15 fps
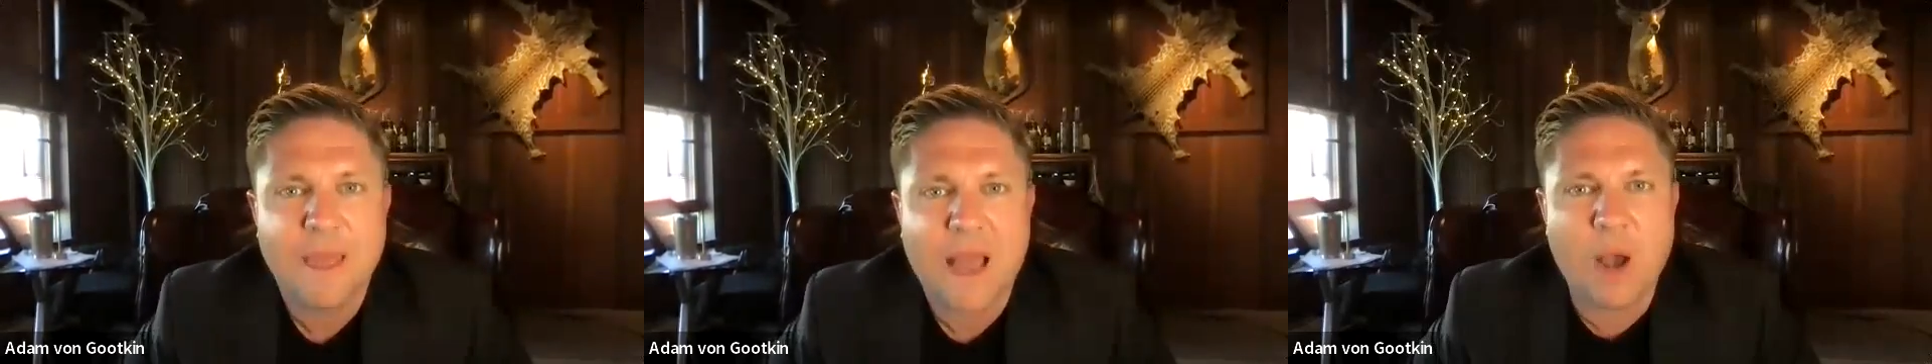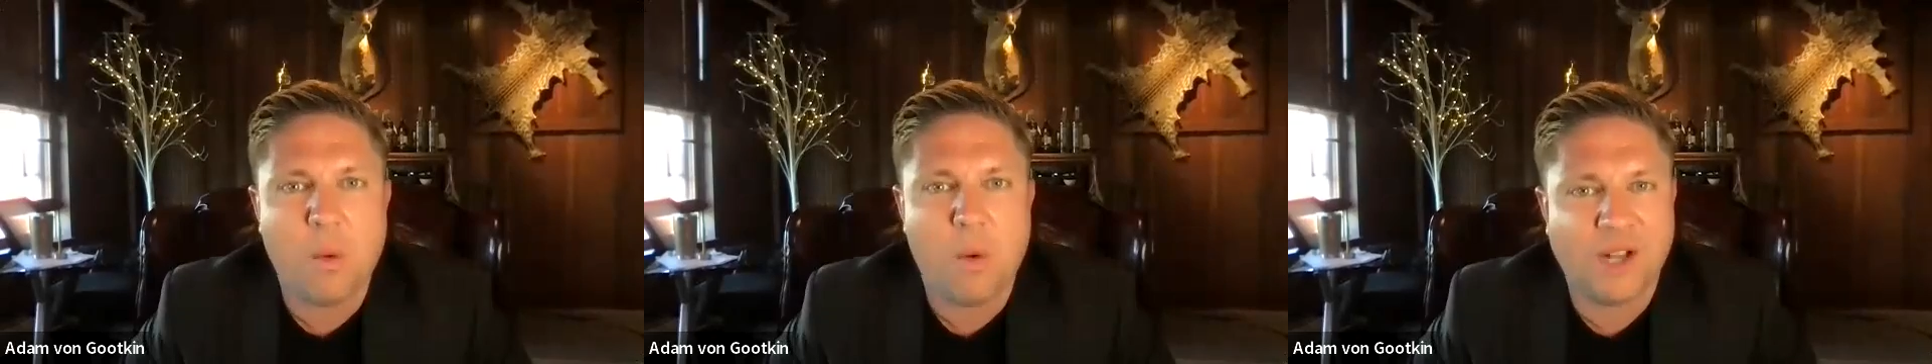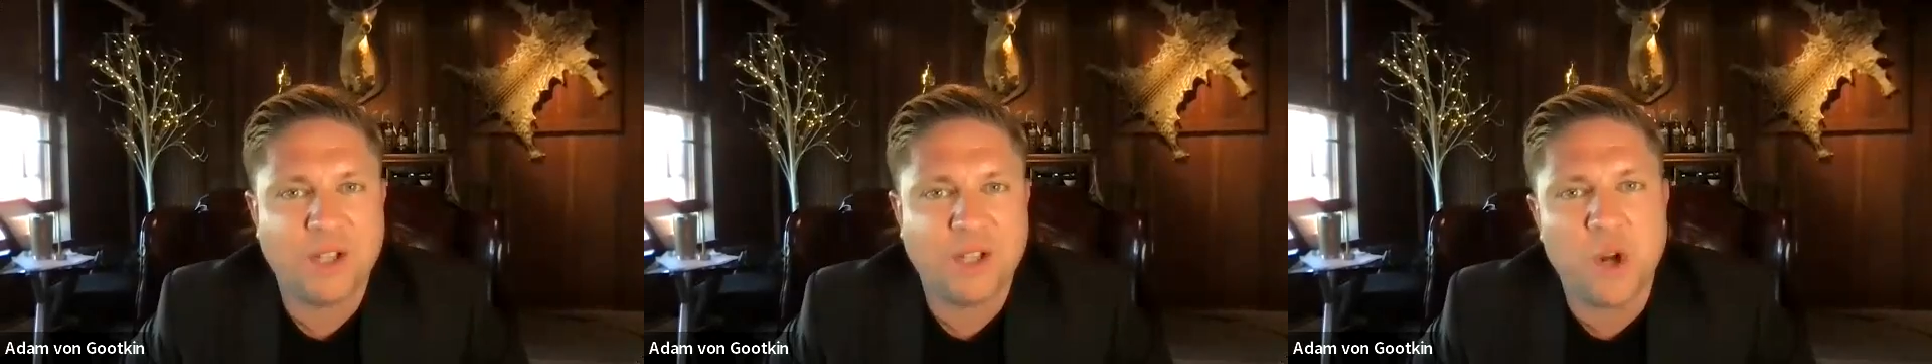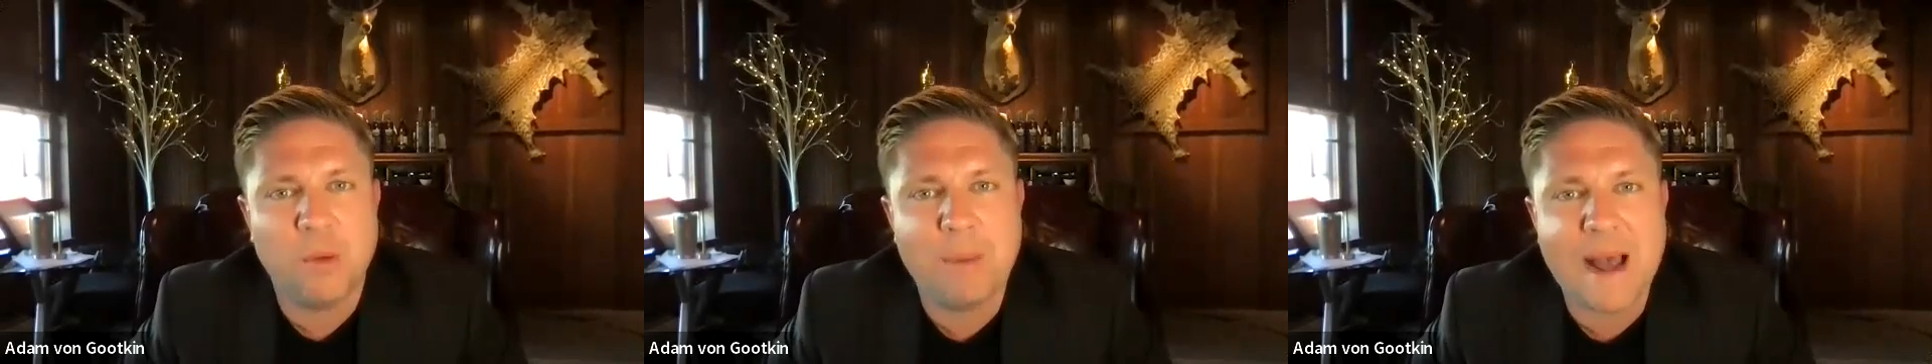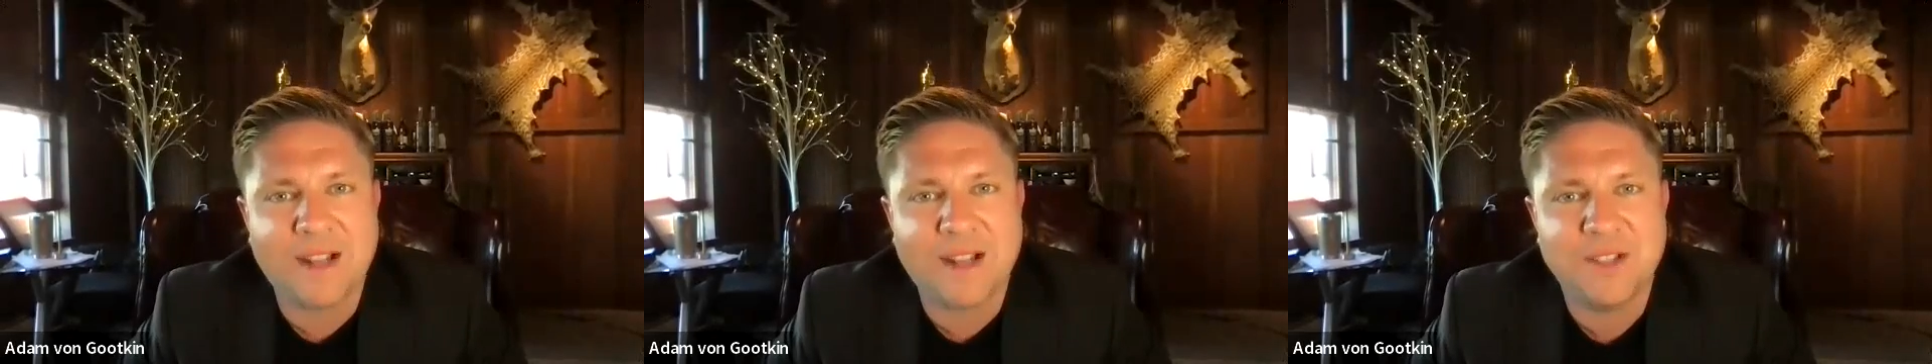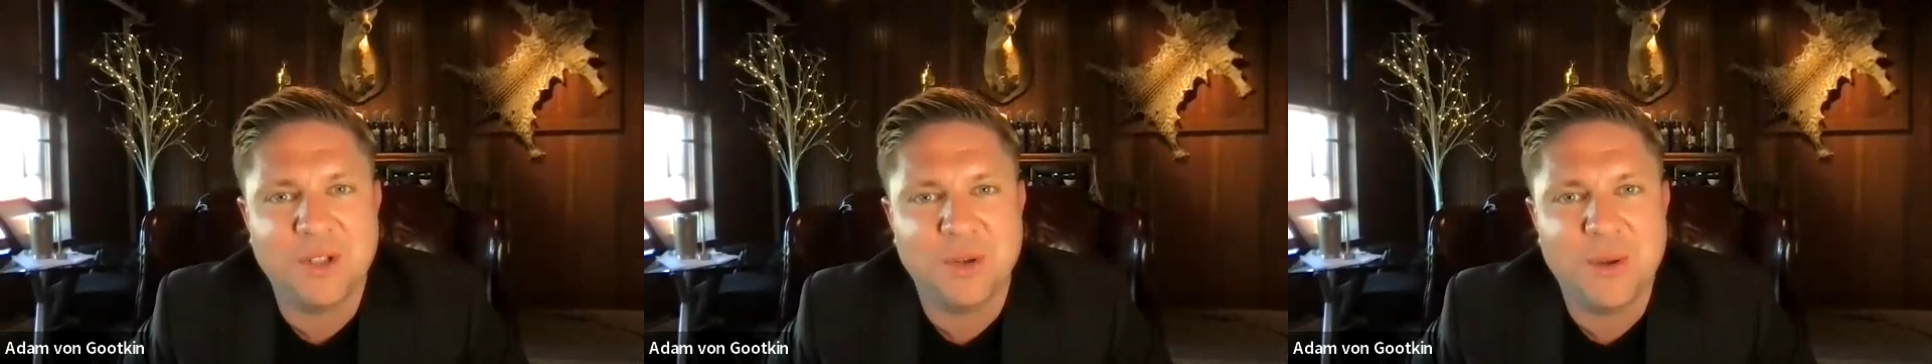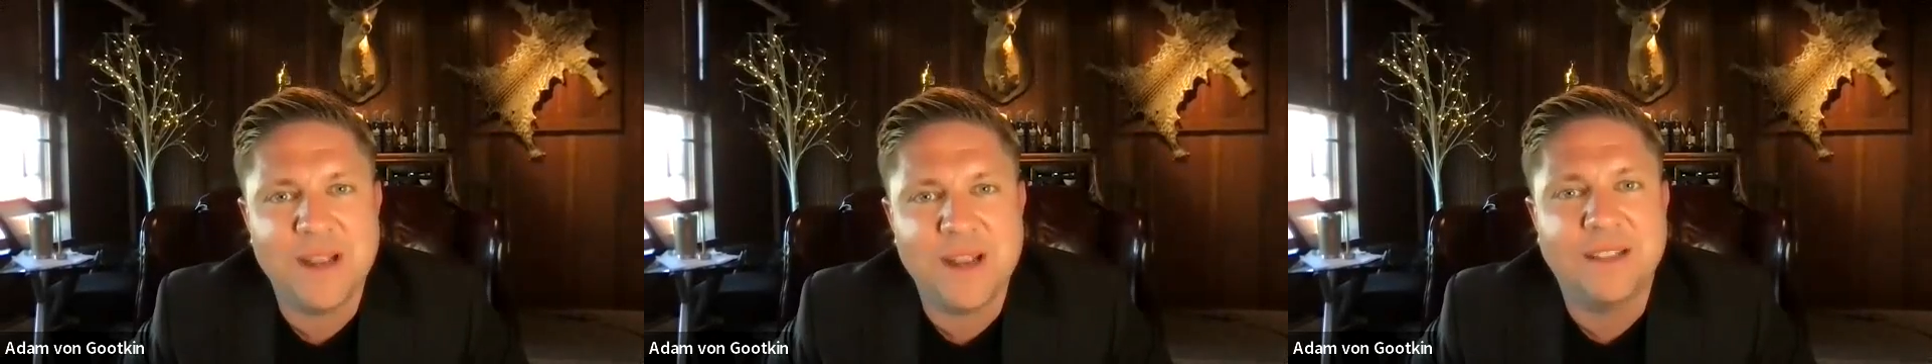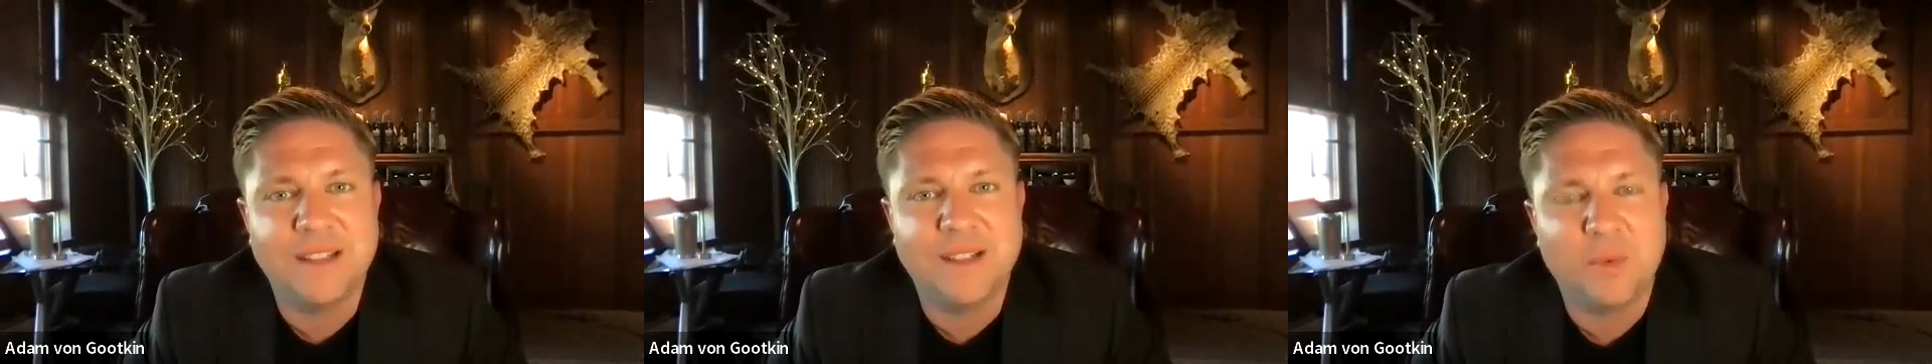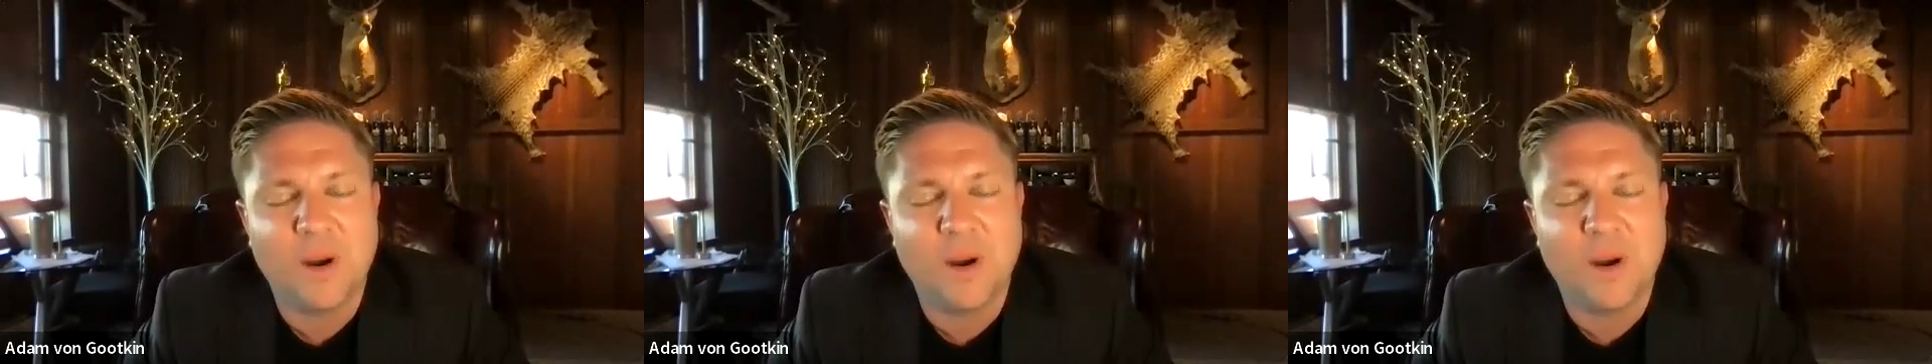I wanted to go back to England,